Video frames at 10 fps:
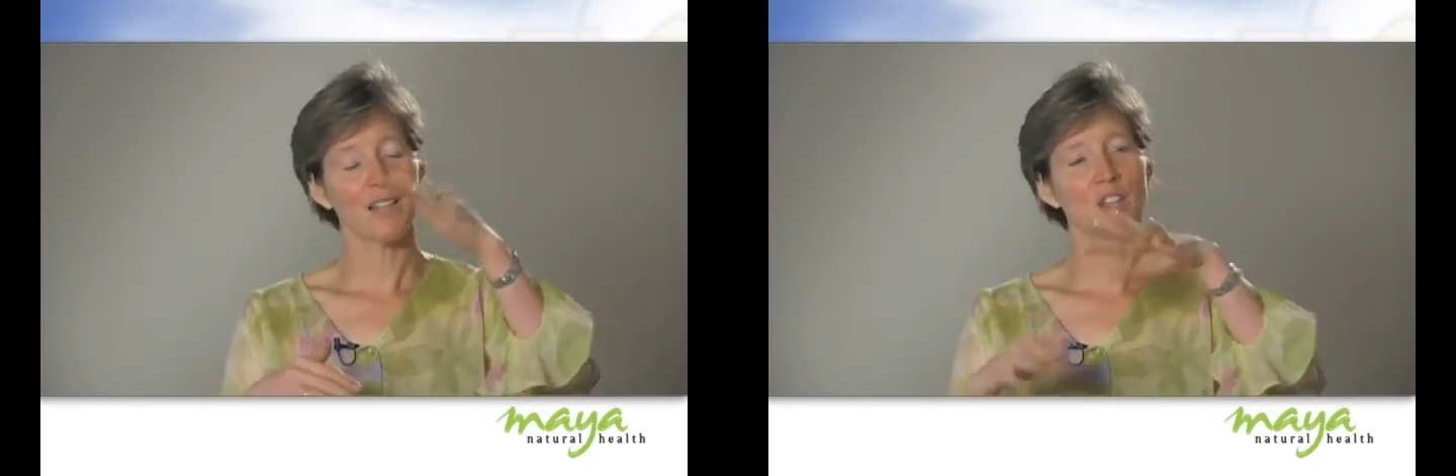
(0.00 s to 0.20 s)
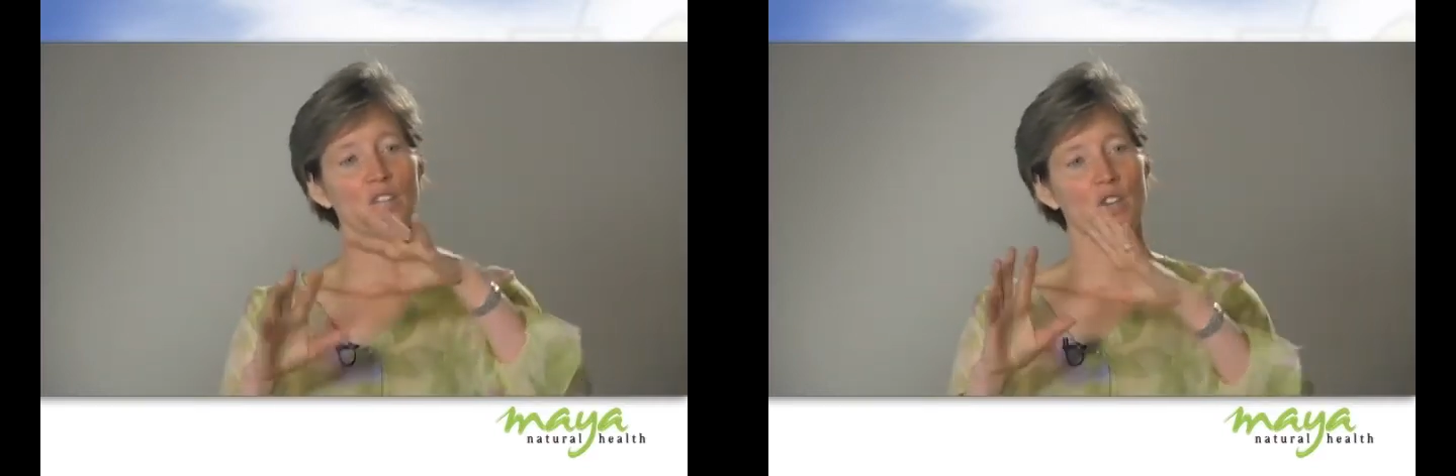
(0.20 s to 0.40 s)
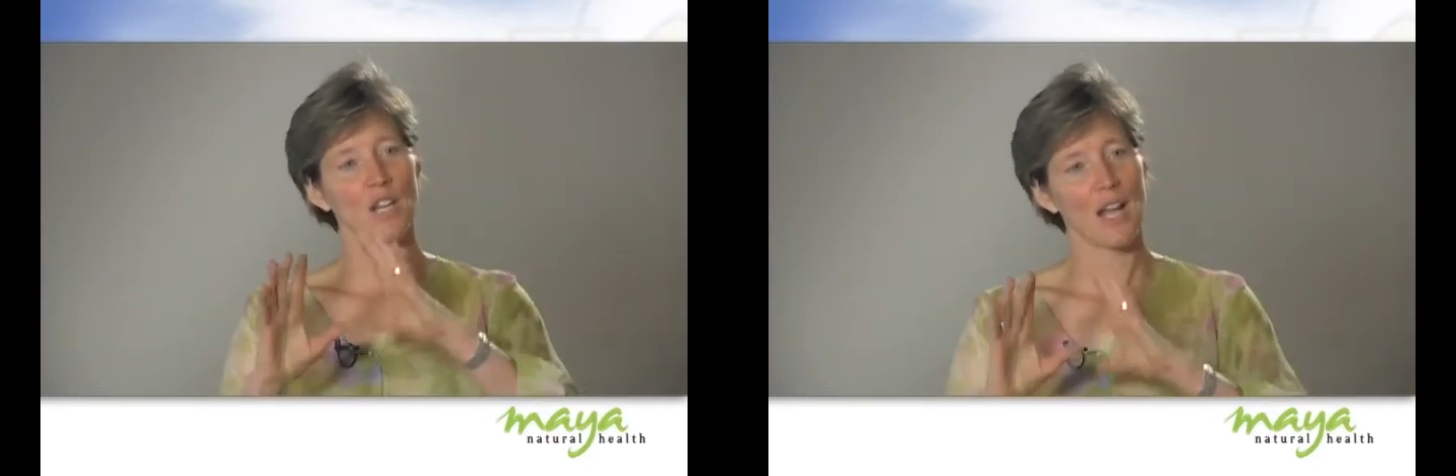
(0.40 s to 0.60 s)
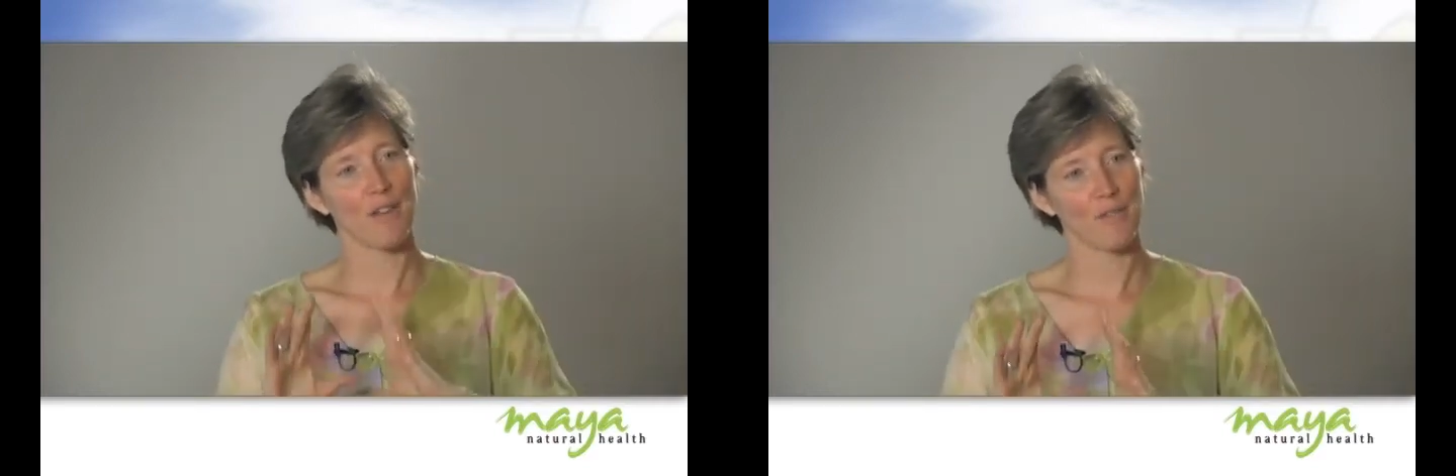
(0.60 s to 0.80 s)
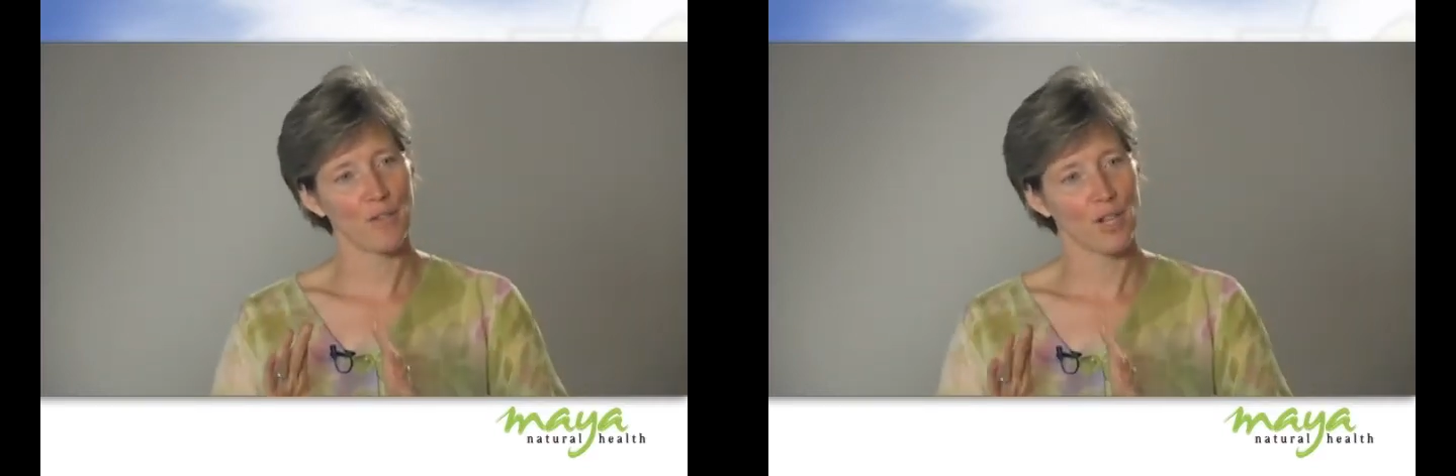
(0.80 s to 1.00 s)
then you're going to
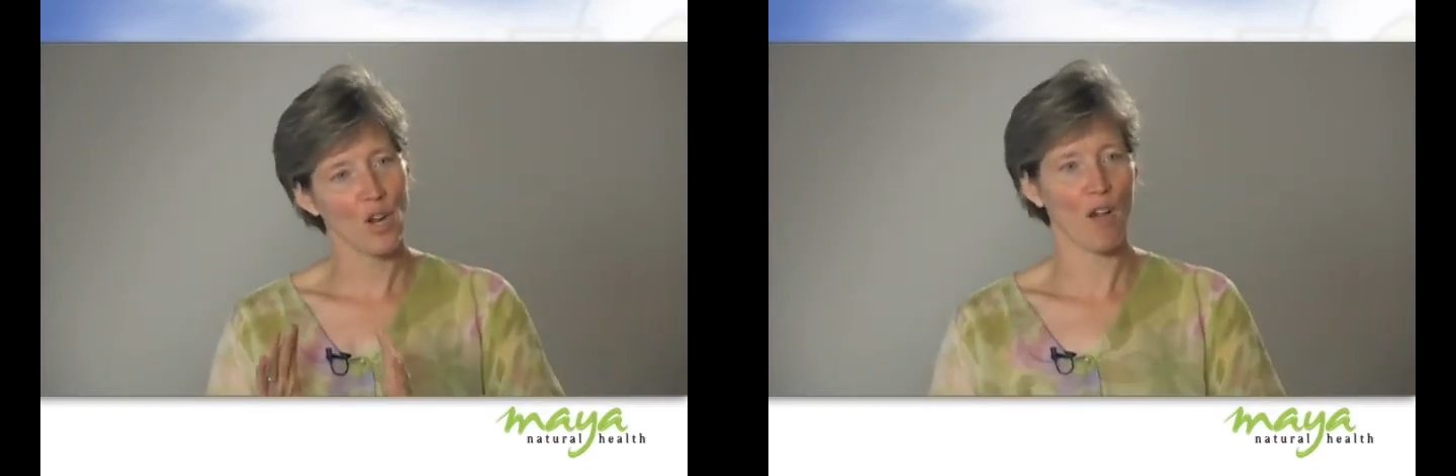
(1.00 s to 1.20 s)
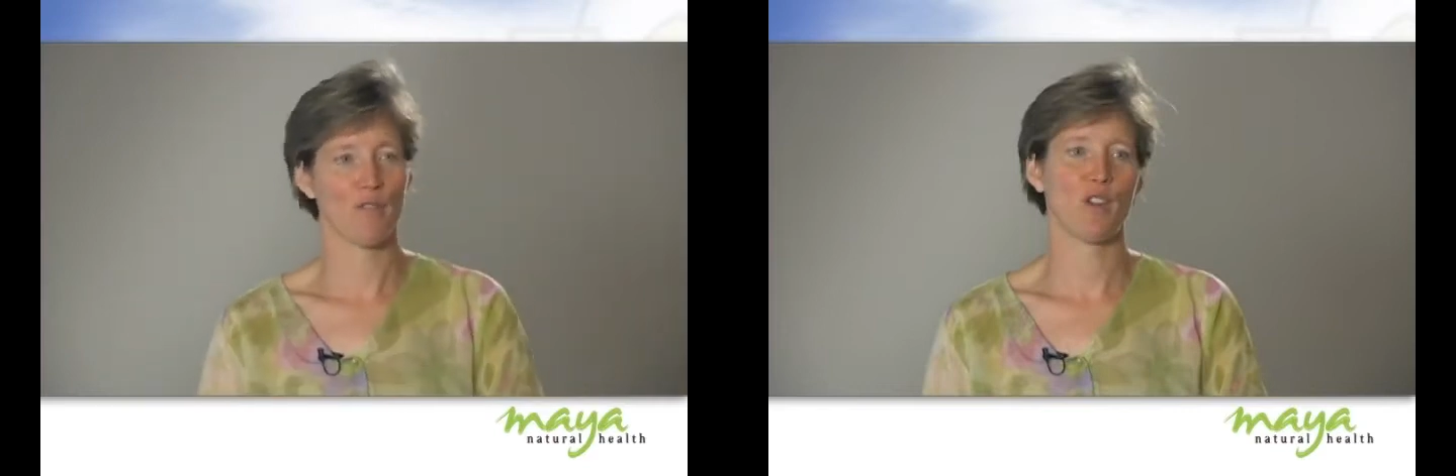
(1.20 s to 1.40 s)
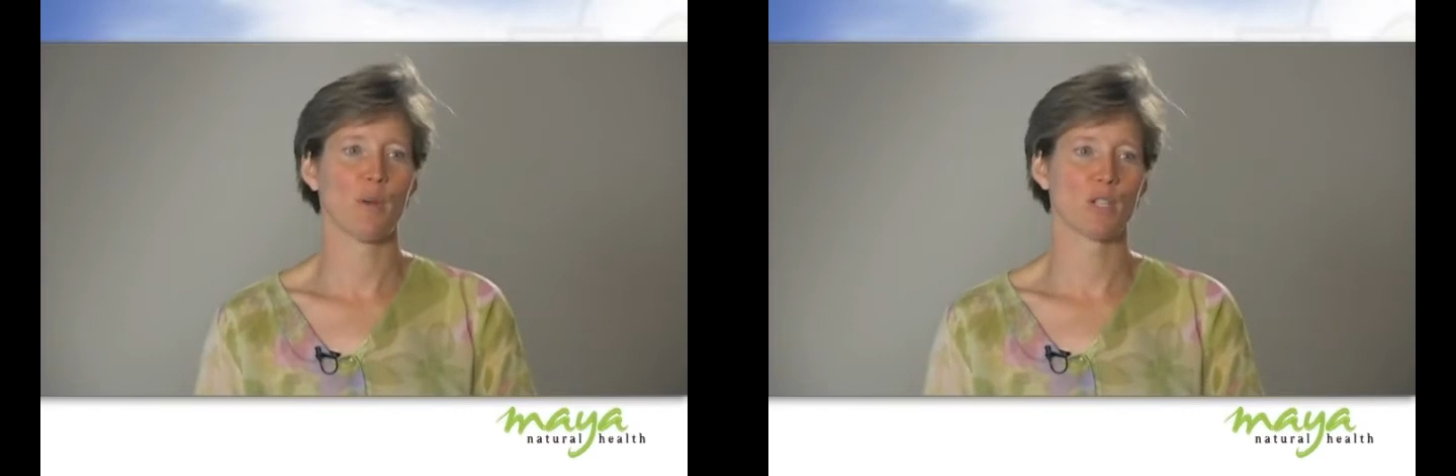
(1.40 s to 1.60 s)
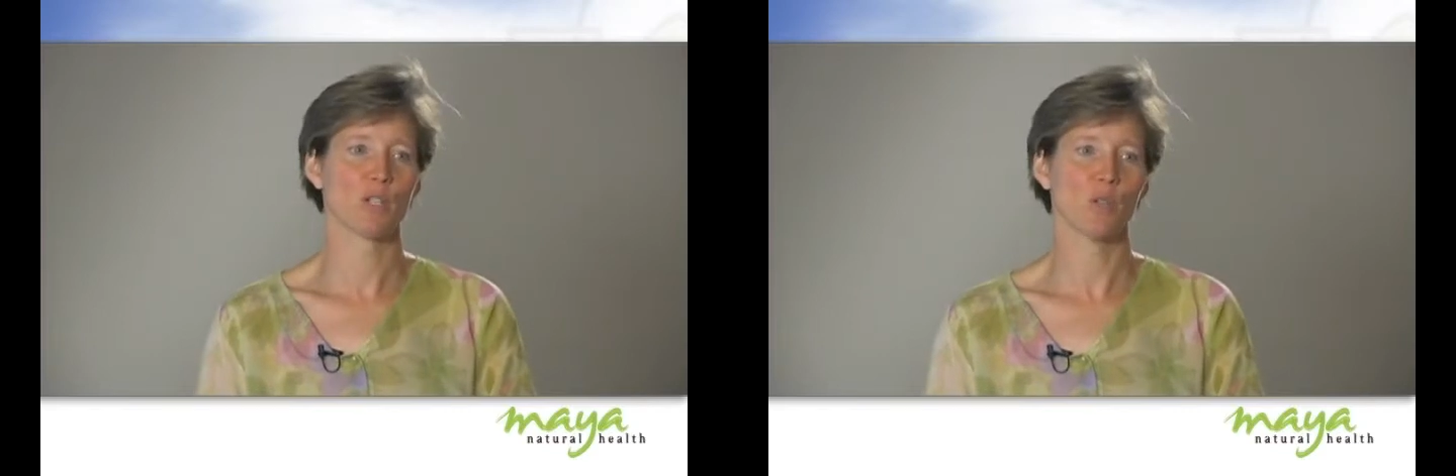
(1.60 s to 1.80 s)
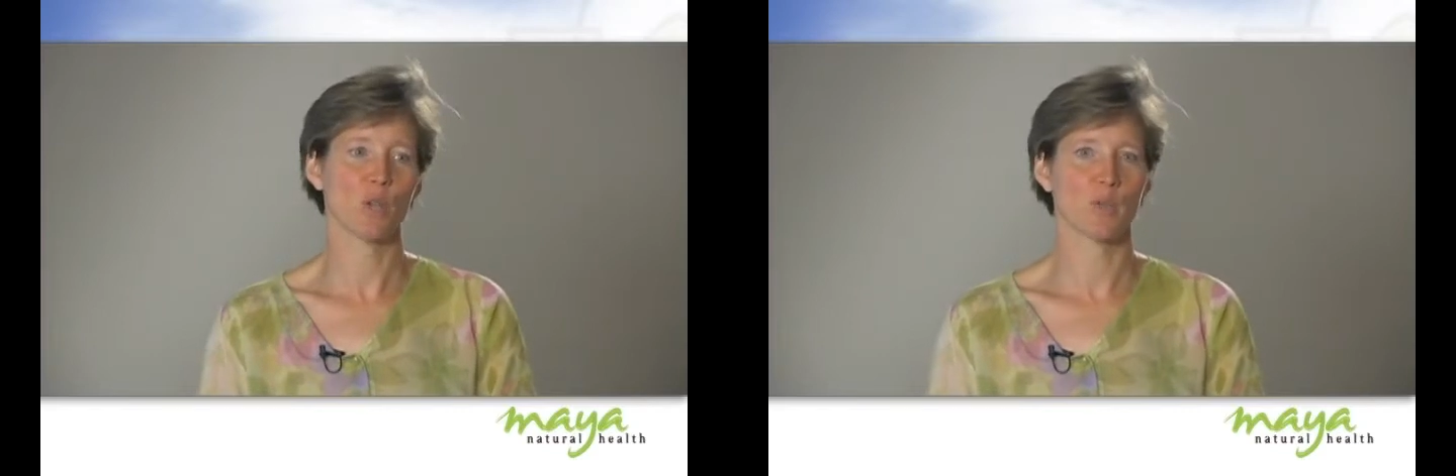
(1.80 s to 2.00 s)
have not very much
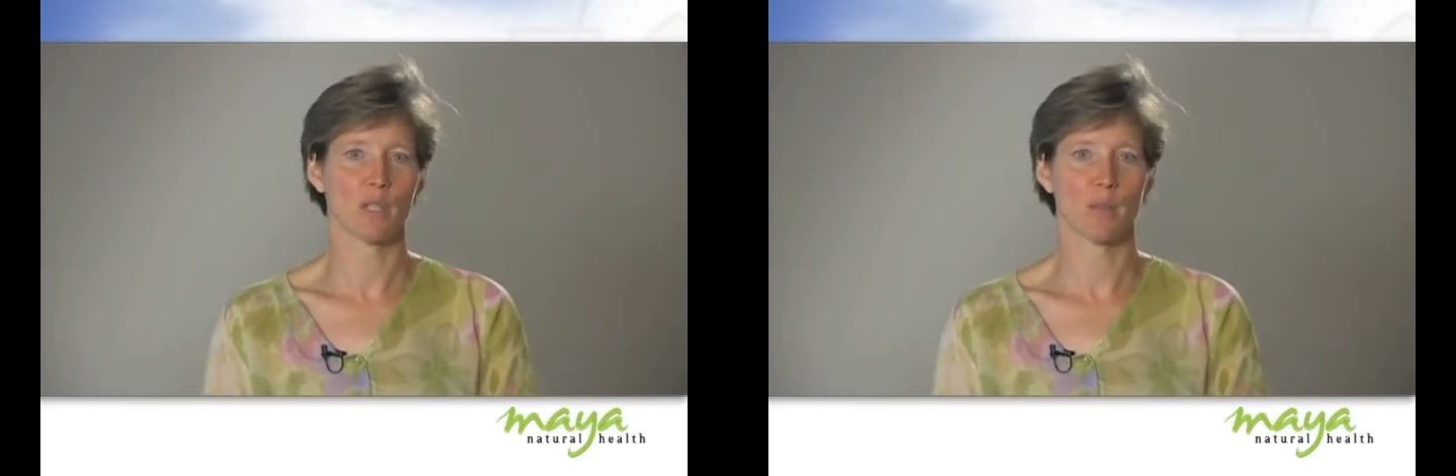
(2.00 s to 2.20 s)
glucose